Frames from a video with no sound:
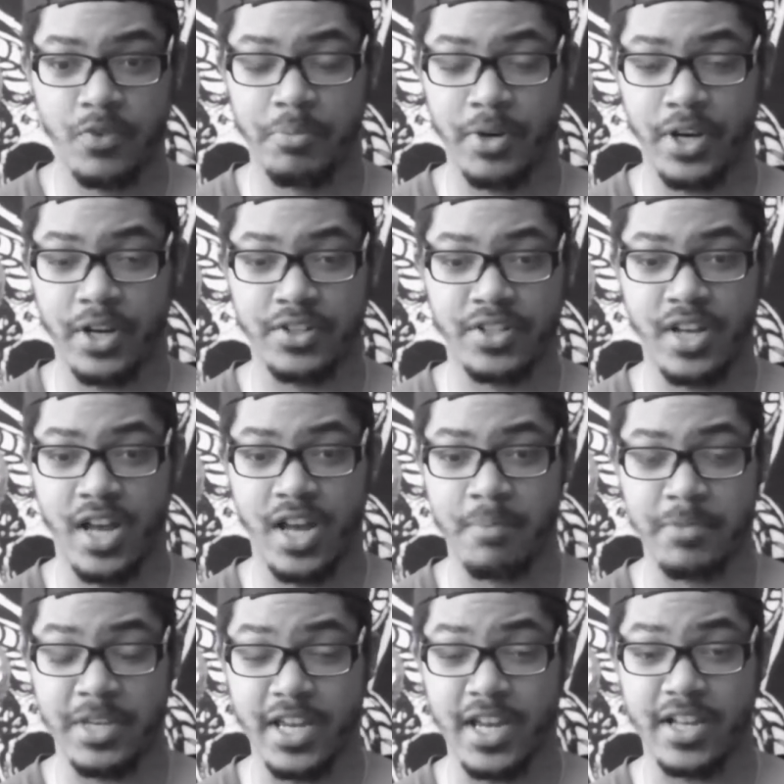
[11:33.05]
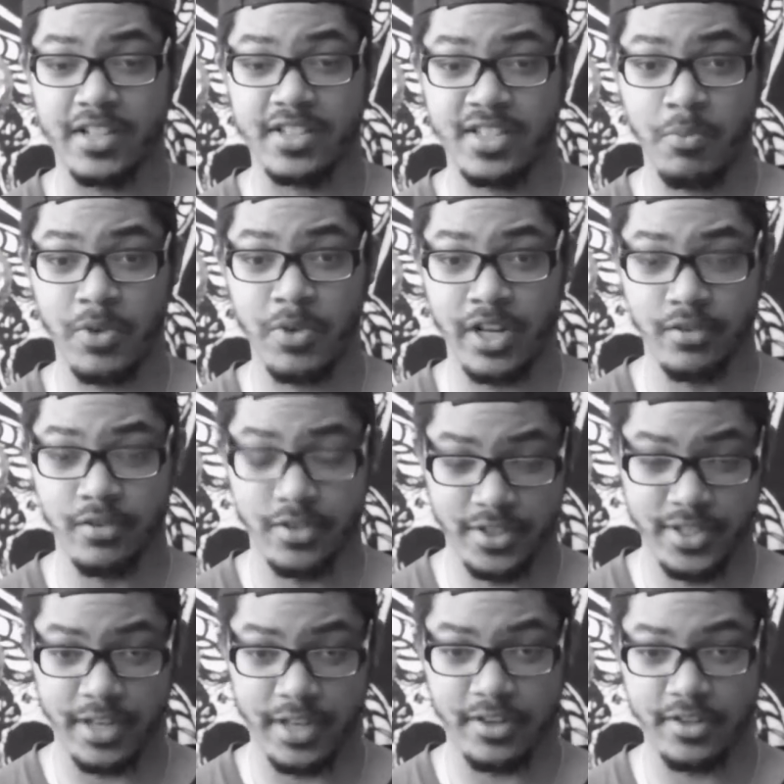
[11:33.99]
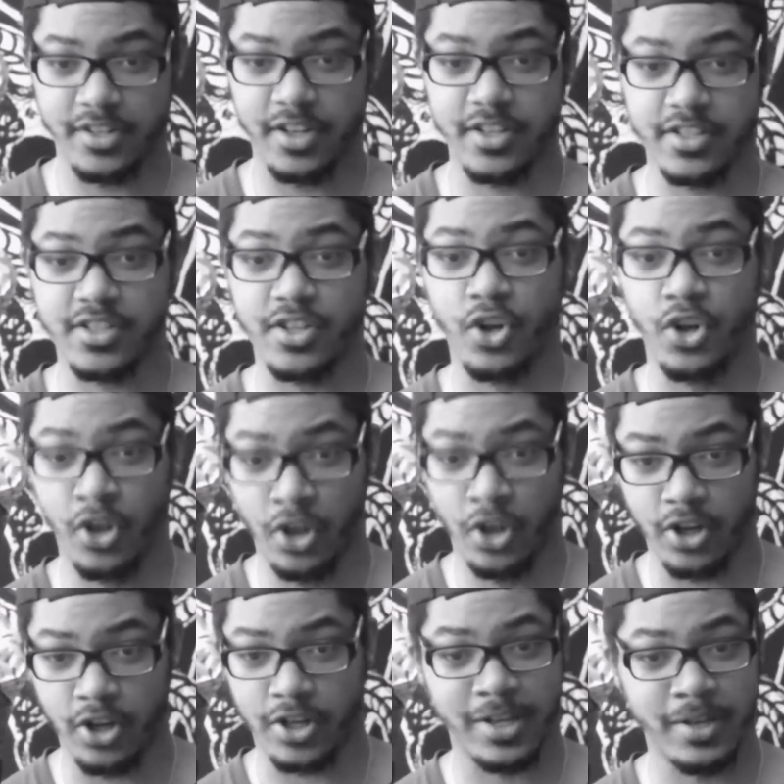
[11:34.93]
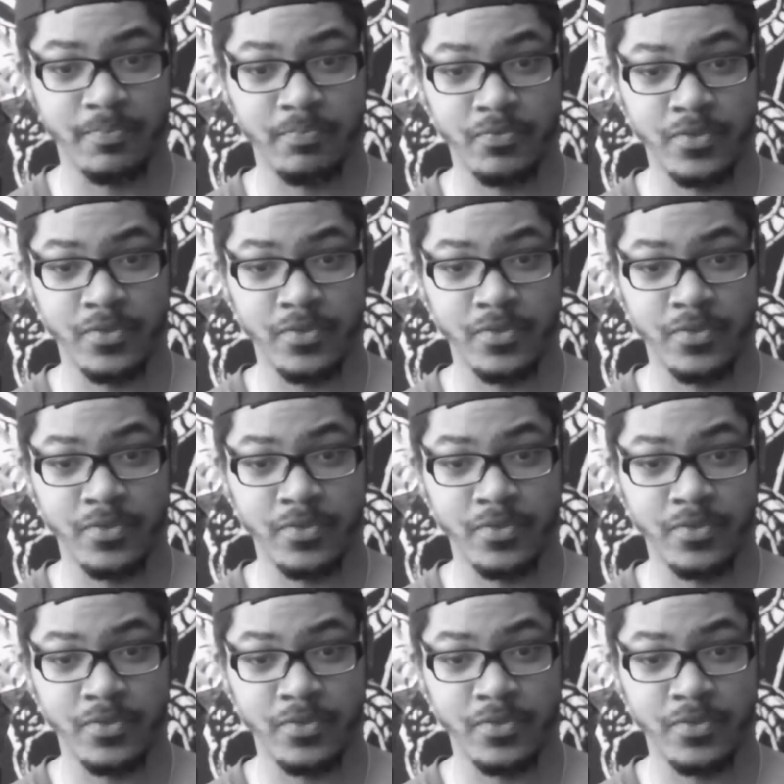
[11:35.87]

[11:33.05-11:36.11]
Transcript: but he has someone else that does the hook,